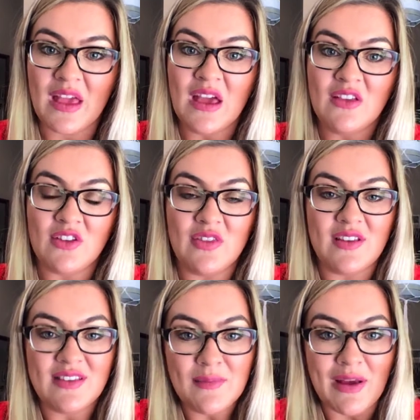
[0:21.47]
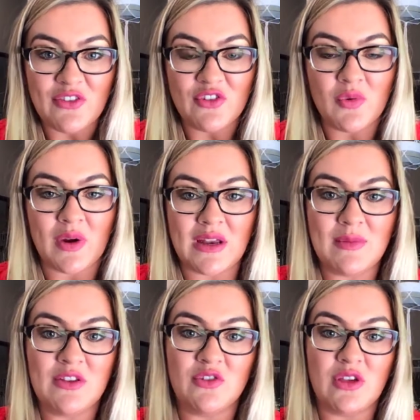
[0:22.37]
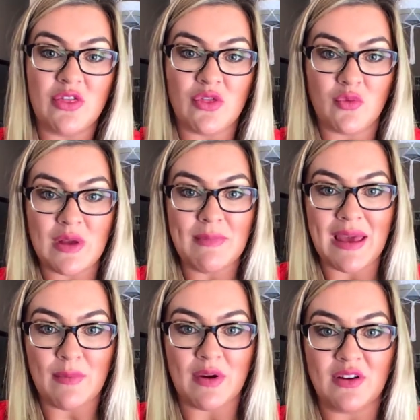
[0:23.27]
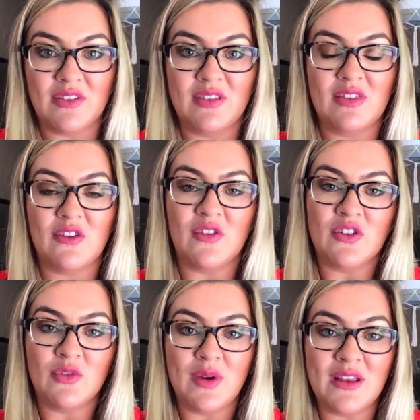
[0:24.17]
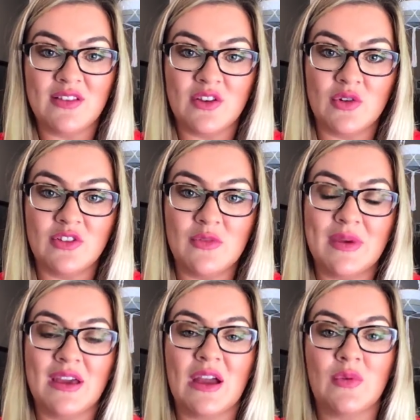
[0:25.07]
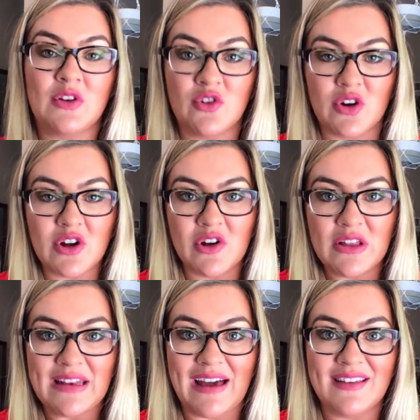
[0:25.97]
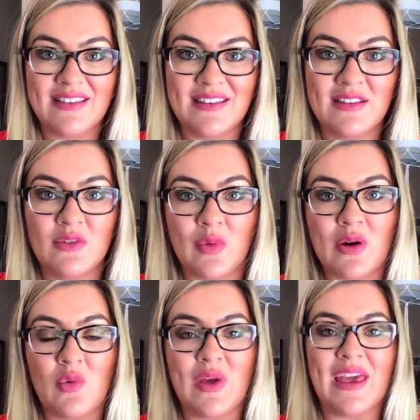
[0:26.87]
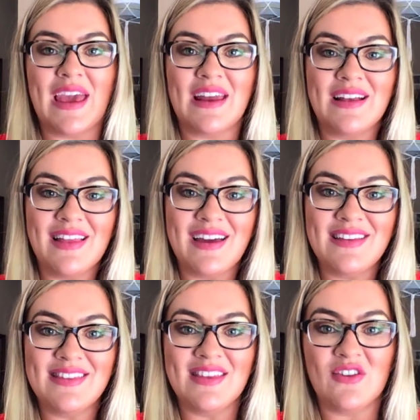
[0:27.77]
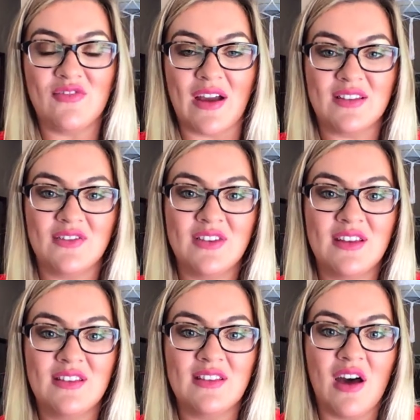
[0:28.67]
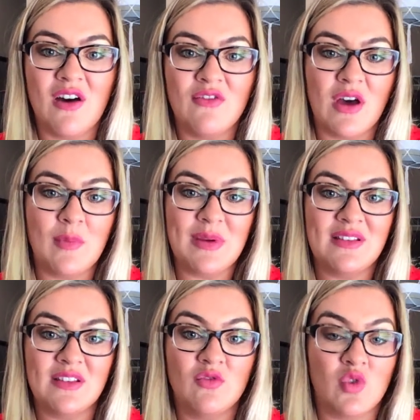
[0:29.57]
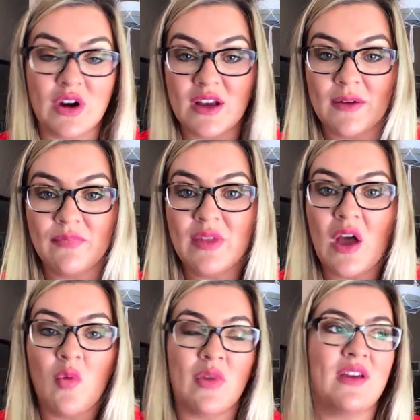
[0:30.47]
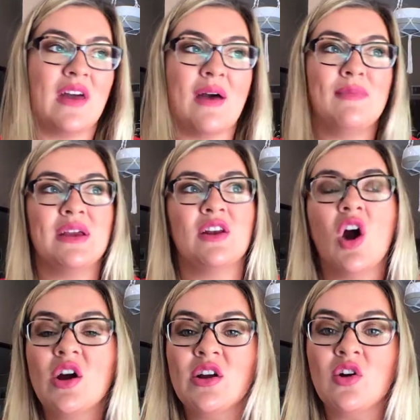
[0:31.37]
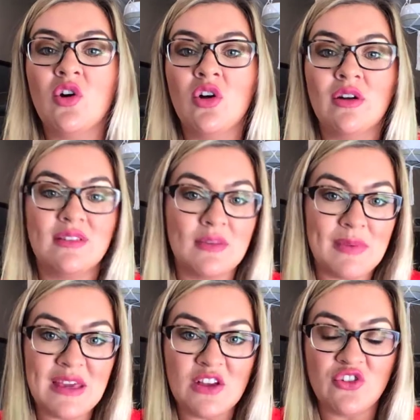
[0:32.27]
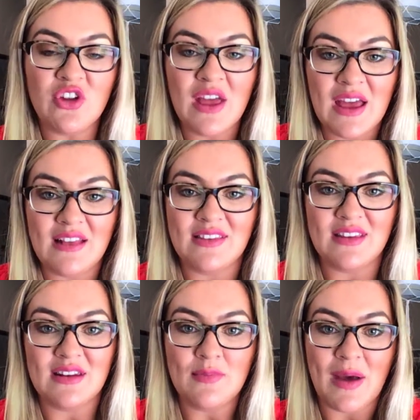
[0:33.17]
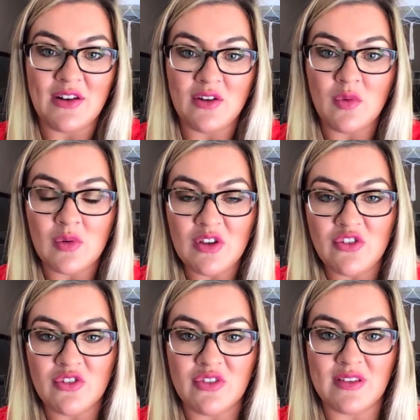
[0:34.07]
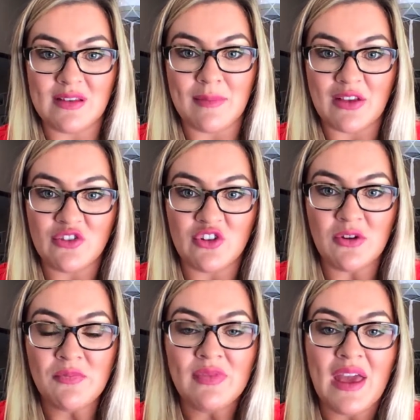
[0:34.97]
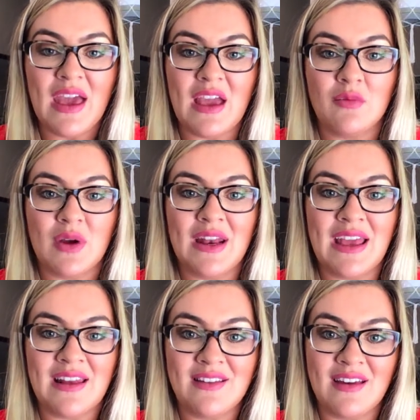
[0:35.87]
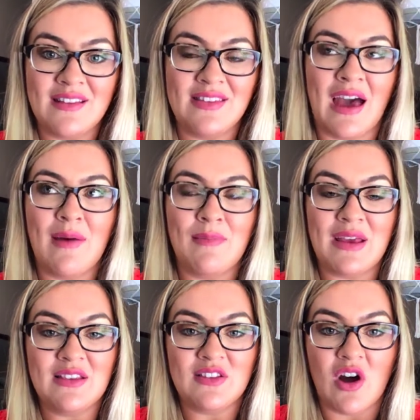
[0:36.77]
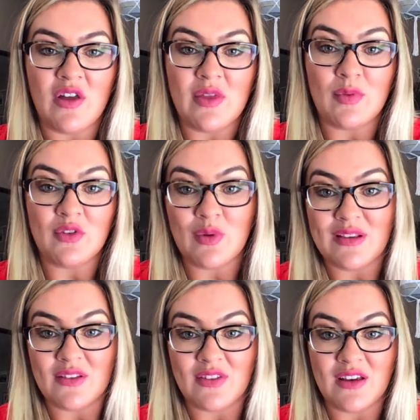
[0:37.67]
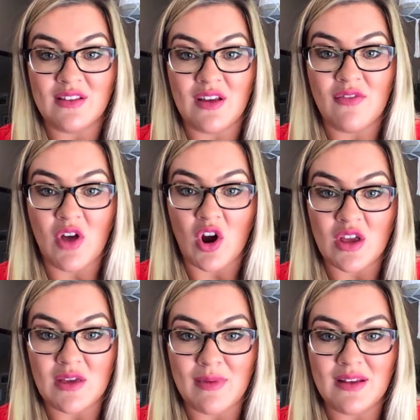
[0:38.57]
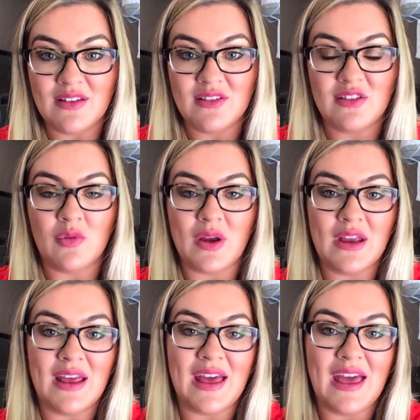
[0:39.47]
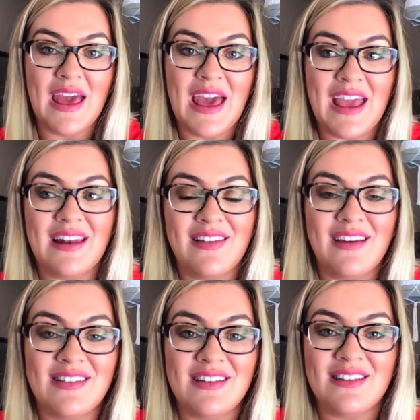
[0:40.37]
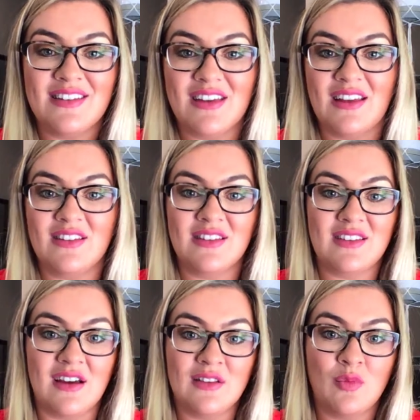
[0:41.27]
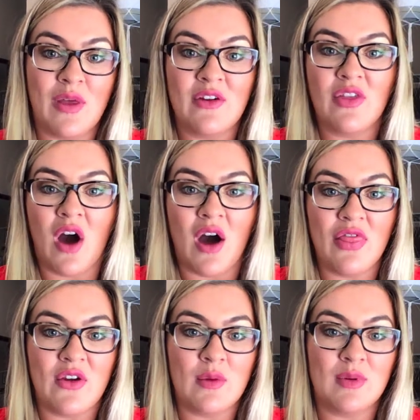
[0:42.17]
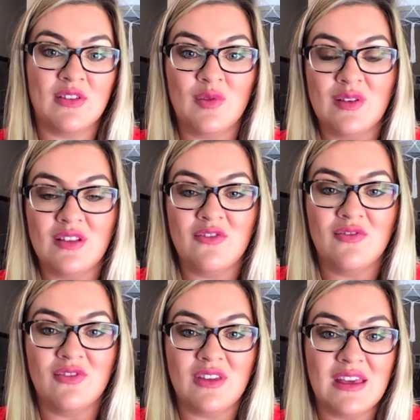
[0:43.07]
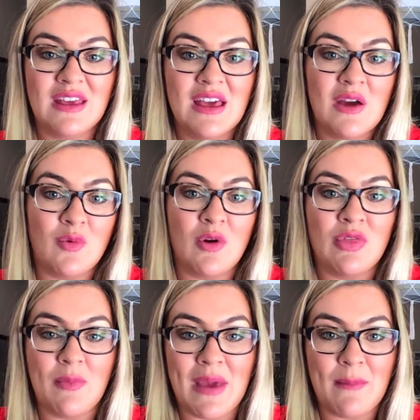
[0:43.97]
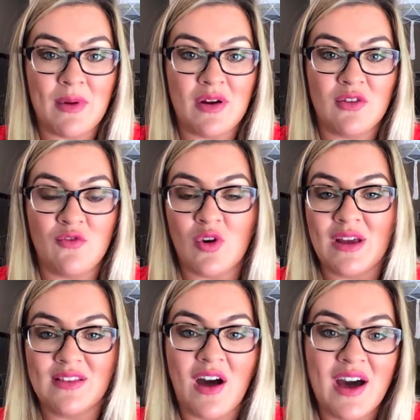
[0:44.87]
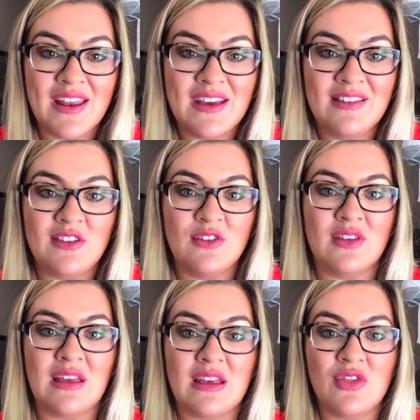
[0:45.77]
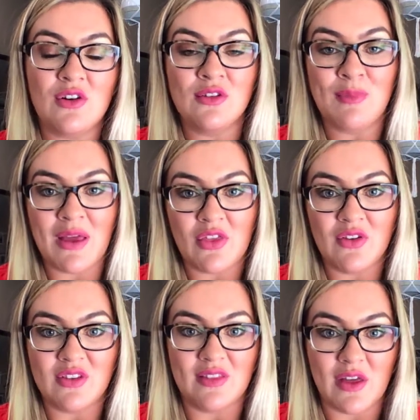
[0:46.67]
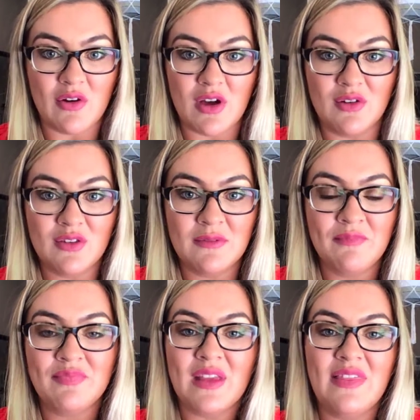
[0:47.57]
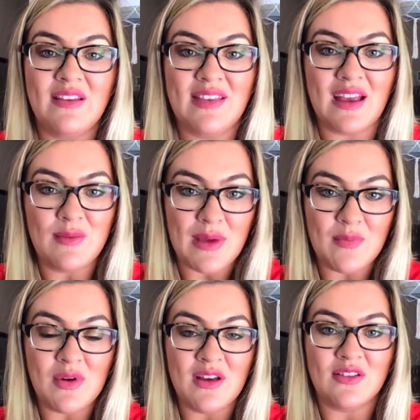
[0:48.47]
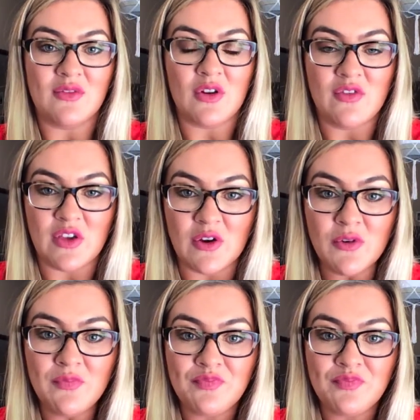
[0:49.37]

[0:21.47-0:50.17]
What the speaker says: So this semester, we're going to be doing 3 papers. The first one is going to be a rhetorical analysis where we analyze the effectiveness of a piece of work, whether that be an article, a speech. It's going to depend on what we choose this semester, and we're going to analyze that based on the persuasiveness of the argument. So we're going to analyze it and discuss whether the author persuasively wrote the paper for his audience using ethos, pathos, and logos. The second paper is a review.